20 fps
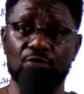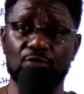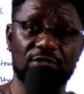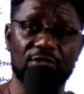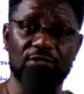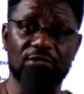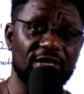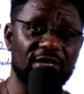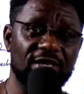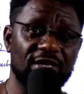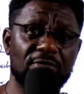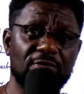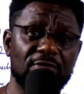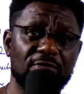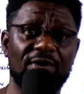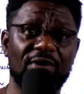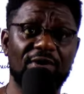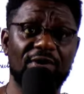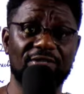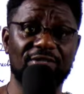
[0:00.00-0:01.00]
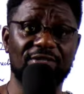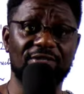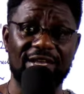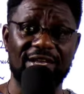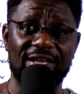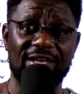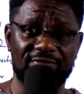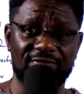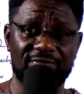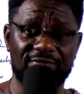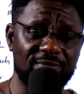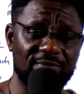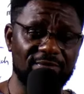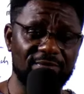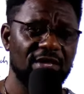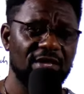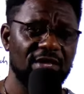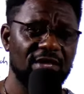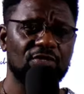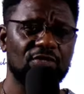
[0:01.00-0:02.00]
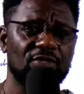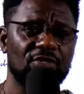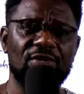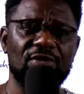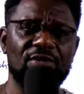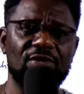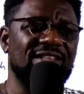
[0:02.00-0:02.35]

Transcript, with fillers: Before I got tired of them, because I don't like the fact